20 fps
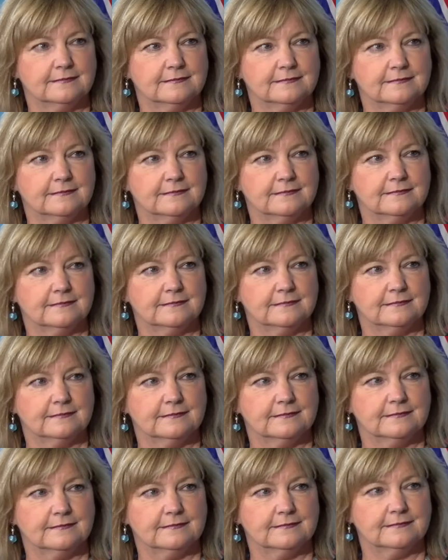
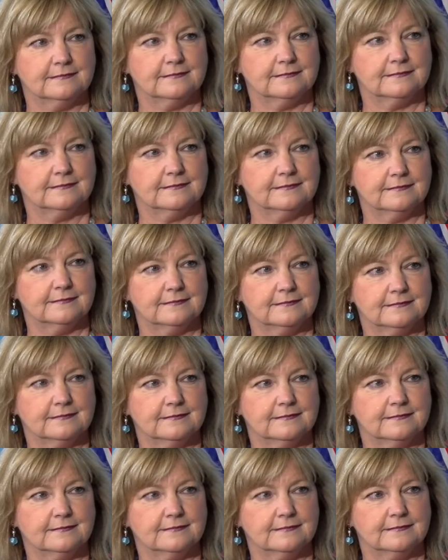
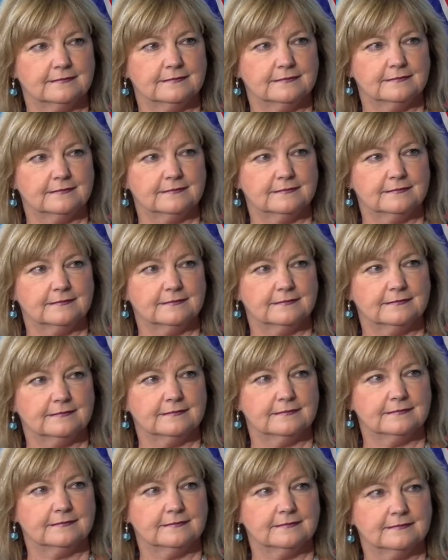
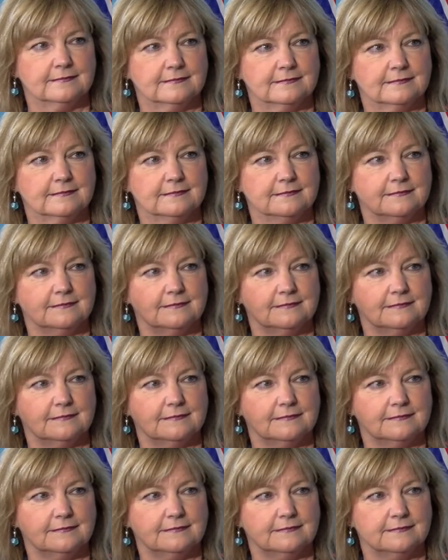
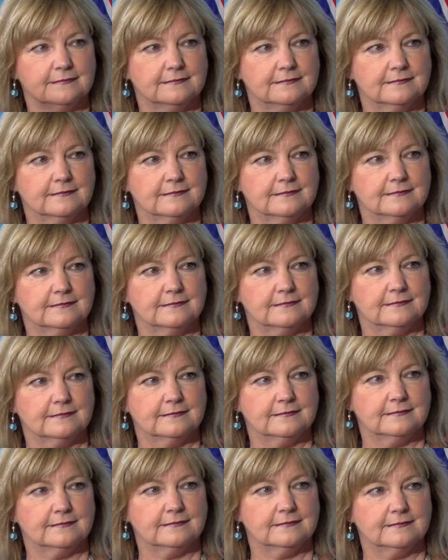
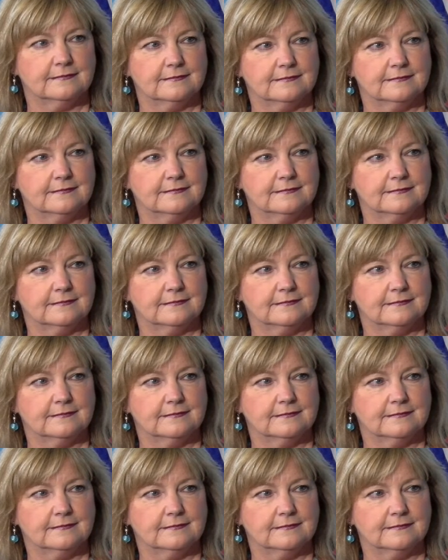(not speaking)